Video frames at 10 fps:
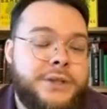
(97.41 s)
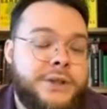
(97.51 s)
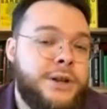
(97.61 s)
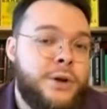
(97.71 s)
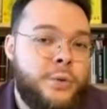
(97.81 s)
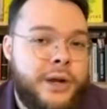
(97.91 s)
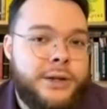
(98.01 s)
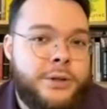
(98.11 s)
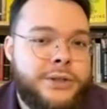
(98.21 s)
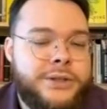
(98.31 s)
as a
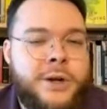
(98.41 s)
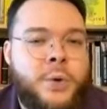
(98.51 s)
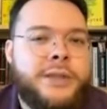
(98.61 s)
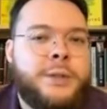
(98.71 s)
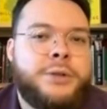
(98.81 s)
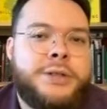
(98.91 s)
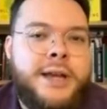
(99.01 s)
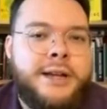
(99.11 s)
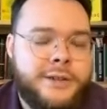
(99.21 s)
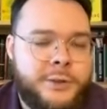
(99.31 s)
narrator who's not quite the
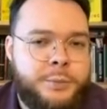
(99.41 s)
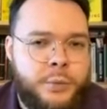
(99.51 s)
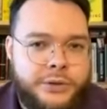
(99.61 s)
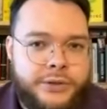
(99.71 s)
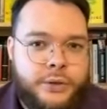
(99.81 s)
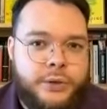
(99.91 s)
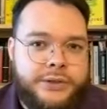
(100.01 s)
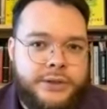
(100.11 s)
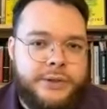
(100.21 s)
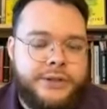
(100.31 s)
protagonist, but more so a
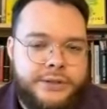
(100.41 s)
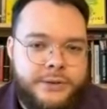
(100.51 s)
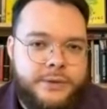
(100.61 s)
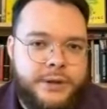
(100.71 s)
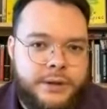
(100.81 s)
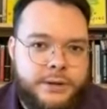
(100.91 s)
series of